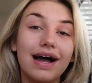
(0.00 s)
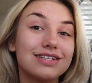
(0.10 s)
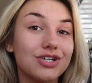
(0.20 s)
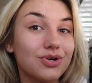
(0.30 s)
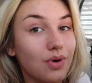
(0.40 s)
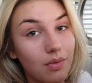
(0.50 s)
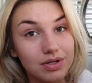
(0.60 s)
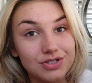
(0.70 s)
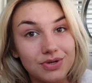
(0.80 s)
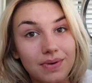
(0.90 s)
I do
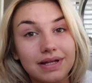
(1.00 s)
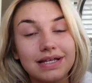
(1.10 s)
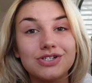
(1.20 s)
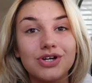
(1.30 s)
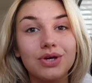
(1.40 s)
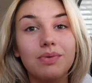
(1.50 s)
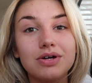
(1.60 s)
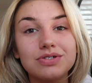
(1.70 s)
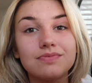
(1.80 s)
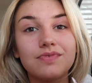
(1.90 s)
want to quickly show you
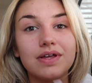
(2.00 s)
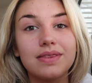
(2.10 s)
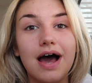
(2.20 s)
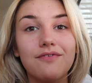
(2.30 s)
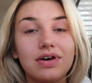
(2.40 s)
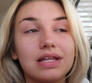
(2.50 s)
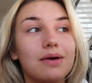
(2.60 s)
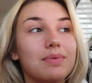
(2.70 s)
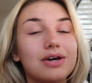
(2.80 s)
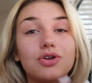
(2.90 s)
all something that I feel
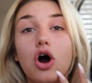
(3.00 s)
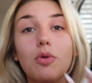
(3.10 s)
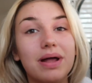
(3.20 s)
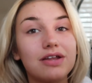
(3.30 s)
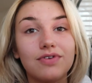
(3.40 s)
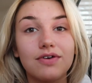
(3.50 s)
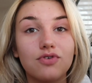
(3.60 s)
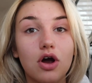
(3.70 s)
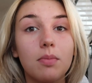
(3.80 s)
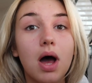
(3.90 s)
like we could all benefit
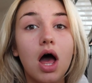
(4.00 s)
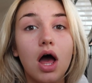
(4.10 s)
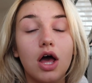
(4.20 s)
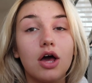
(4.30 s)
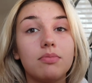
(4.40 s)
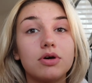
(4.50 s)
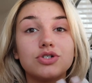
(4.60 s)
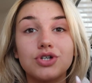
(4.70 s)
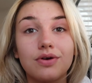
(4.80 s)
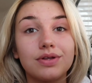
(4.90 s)
from
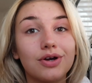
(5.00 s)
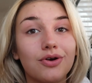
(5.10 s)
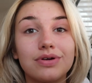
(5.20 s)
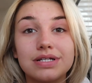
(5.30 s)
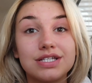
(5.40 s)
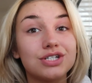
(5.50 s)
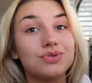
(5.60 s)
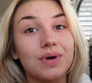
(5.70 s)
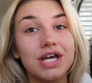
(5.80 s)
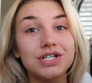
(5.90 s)
during the current
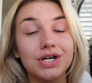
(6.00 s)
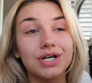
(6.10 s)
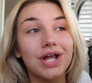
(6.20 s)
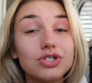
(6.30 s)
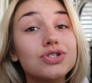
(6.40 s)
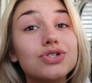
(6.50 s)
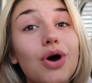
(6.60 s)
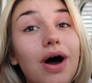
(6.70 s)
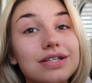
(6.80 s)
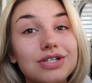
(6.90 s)
situation.
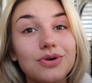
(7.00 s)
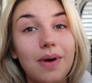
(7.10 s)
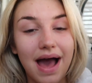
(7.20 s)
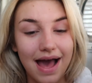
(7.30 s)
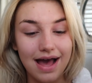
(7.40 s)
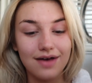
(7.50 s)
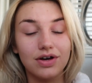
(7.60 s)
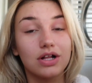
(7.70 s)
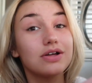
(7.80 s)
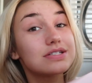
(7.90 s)
So I do have
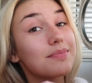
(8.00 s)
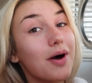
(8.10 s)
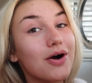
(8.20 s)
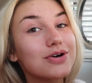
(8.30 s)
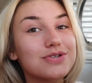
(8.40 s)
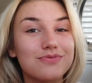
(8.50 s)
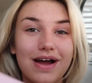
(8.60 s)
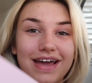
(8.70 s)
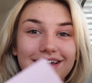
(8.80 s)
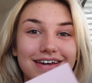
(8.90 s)
a glossy box
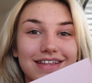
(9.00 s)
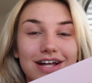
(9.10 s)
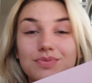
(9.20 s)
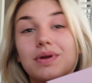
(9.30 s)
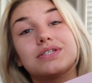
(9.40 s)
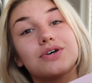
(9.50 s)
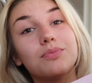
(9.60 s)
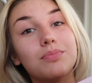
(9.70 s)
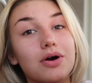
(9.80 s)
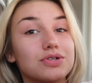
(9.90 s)
right here that I just wanted to
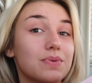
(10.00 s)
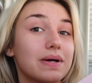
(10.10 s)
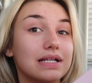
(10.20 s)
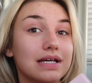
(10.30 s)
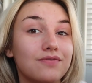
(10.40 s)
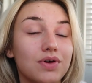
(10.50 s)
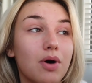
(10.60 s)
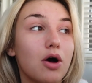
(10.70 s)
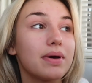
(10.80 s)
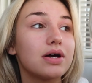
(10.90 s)
unbox quickly for you
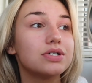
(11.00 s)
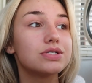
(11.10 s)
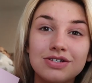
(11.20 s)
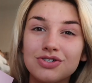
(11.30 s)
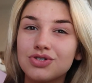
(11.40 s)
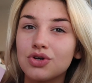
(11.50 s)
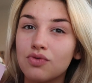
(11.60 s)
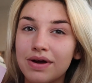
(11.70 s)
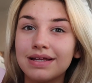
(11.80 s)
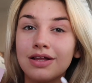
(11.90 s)
all because it's just a
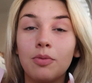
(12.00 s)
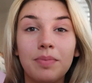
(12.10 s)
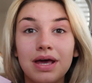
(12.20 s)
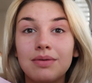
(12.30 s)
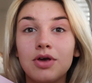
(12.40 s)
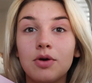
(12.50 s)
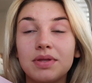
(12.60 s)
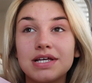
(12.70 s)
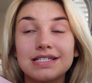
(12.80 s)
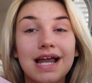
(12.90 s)
great little pick-me-up
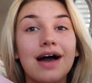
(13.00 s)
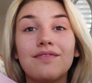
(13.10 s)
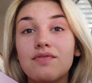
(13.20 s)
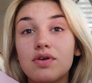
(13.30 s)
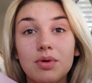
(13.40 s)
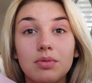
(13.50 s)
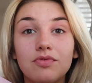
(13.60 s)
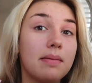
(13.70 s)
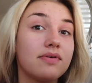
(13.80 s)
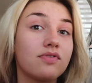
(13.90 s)
at the start of every month.
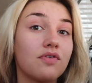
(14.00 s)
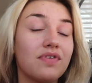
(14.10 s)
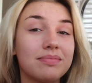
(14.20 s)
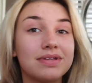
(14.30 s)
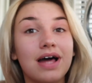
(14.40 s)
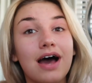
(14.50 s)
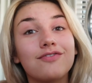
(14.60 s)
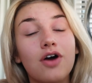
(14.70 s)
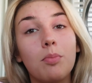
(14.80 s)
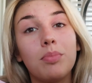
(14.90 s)
Maybe you've got family that
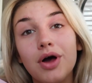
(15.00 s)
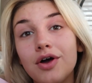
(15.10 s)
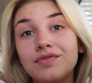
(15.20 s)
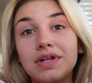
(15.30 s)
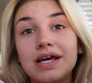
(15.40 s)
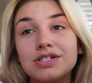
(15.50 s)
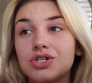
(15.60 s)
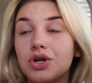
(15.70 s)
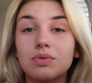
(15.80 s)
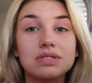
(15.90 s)
have got birthdays, you
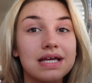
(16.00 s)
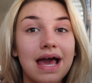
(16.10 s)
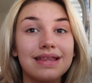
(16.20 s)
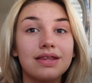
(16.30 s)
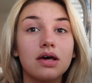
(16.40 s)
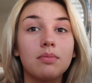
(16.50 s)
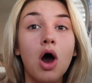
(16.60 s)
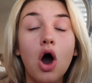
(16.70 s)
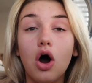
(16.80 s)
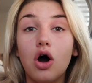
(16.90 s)
don't know what to get them,
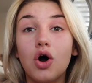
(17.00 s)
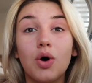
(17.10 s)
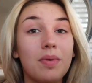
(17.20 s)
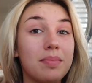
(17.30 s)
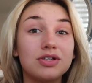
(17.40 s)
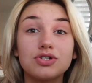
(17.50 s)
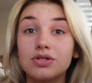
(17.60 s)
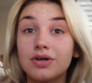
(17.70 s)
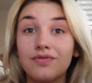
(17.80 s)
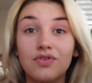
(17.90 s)
or maybe you're
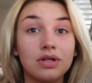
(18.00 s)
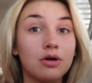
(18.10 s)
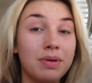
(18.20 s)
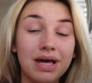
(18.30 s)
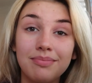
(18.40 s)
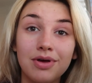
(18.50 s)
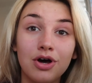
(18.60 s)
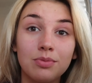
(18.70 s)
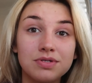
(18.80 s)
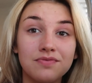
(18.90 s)
just looking for a little
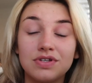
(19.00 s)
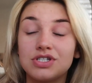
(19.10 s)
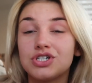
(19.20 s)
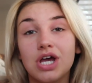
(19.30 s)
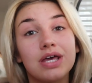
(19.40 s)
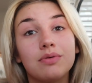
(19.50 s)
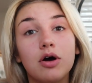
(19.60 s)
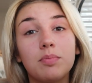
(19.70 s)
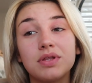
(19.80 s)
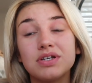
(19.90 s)
pick-me-up, something to cheer you
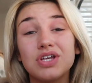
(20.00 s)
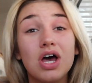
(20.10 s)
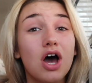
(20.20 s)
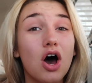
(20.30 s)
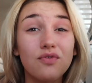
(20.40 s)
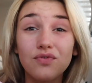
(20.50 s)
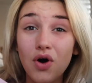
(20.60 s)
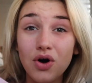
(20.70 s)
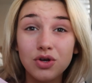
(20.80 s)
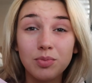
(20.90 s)
up that's
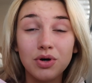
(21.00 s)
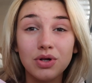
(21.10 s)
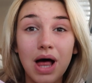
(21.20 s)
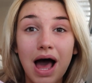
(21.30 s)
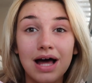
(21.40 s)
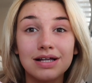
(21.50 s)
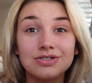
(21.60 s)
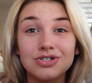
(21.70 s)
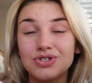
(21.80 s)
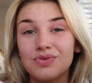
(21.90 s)
affordable
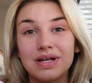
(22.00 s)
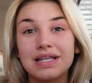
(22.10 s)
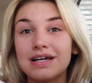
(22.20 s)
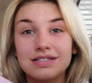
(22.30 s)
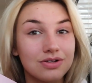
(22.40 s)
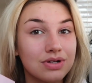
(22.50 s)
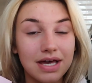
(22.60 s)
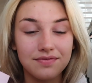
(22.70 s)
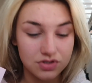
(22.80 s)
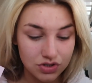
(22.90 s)
and just a really nice little gift.